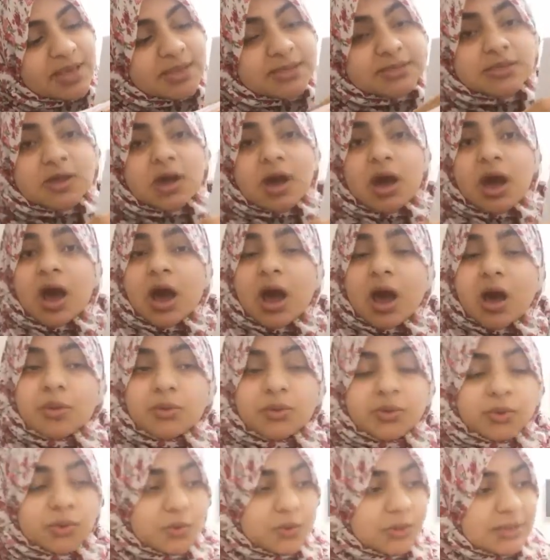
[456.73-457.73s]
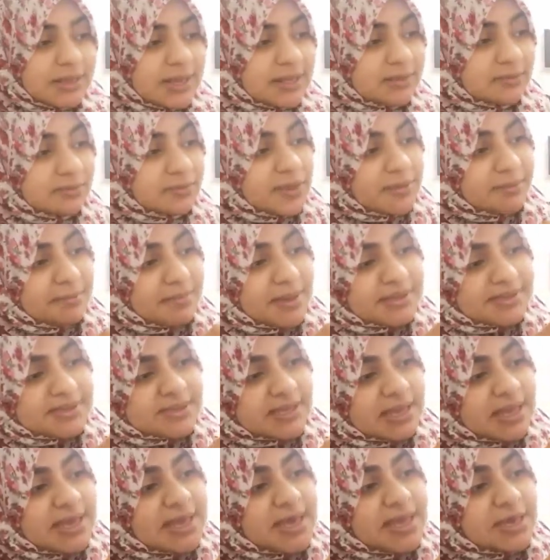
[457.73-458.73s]
So how you could help them
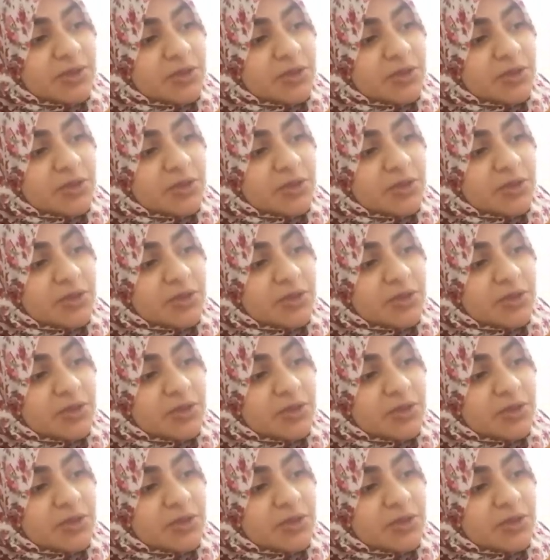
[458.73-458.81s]
better?